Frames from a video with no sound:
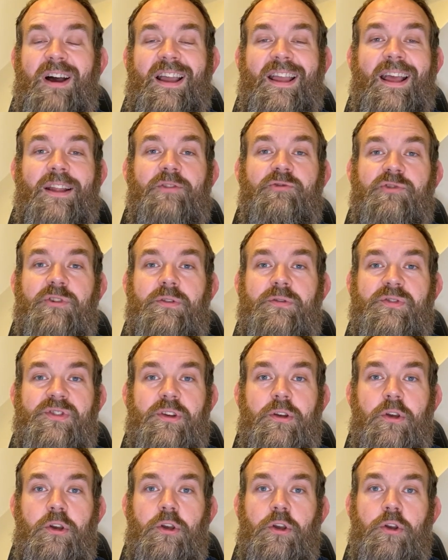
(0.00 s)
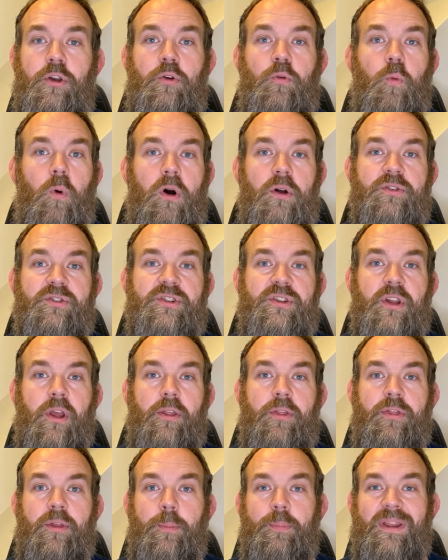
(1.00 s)
Andrews, who
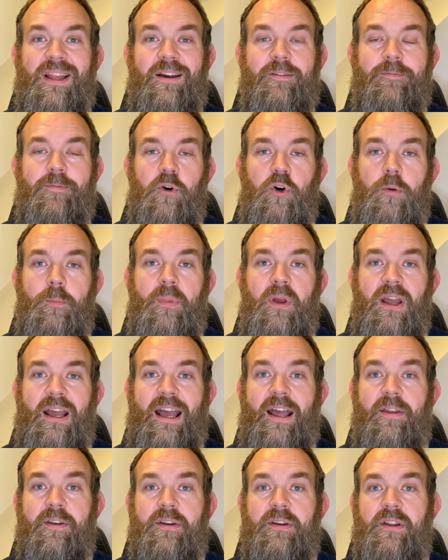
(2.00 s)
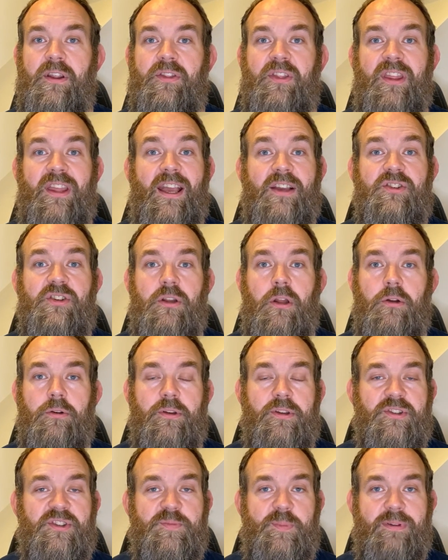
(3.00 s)
watched The Platform and The Echelon
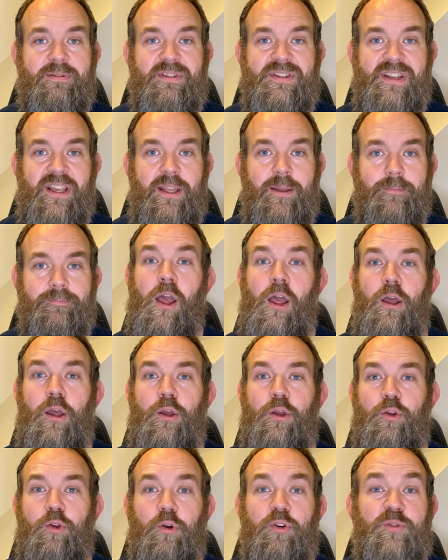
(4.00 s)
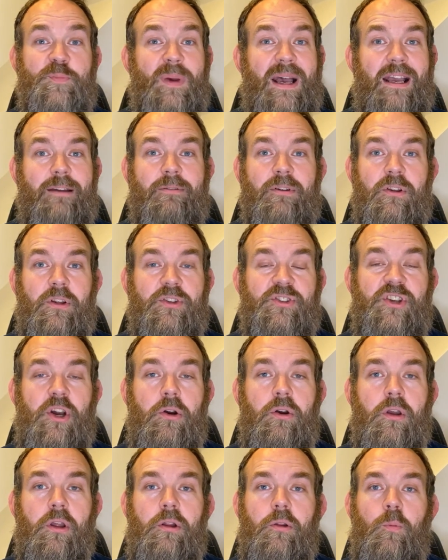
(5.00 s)
Conspiracy. Ghost Pirate
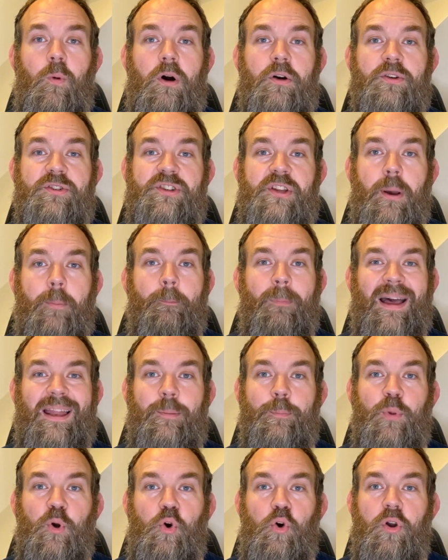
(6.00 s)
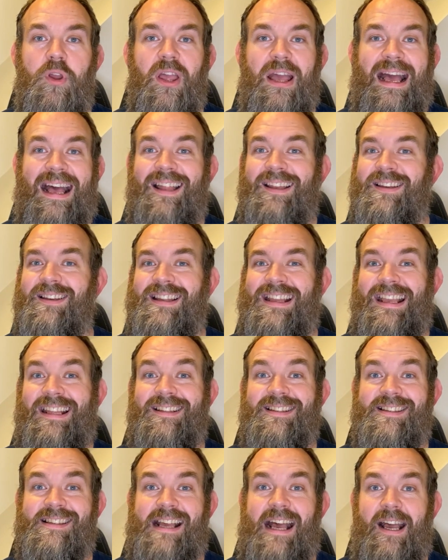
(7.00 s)
LeChonk watched Manborg and
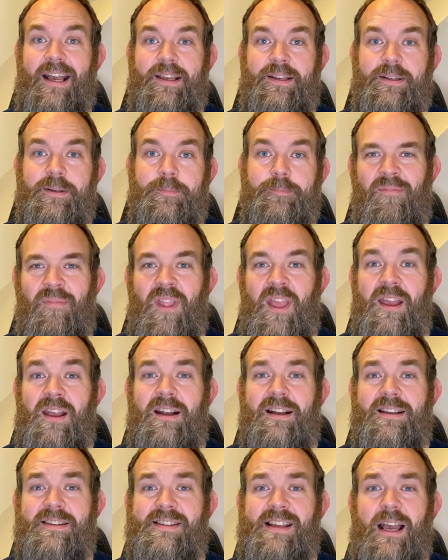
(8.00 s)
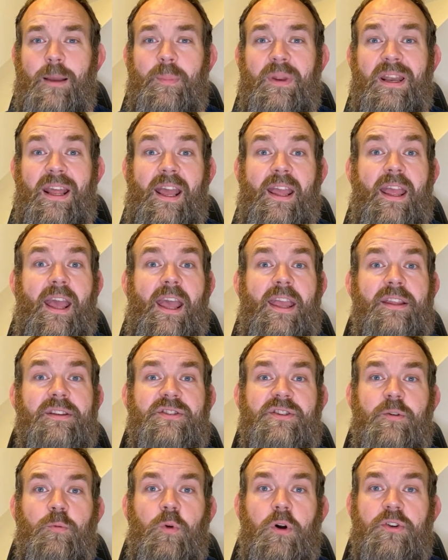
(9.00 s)
Inside. Simon
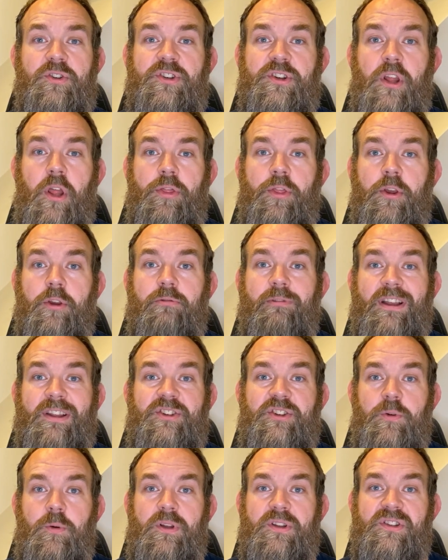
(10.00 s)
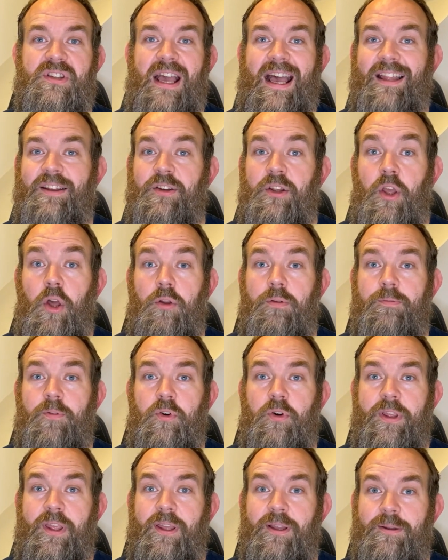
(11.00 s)
A.H. watched The Graduate and Convoy.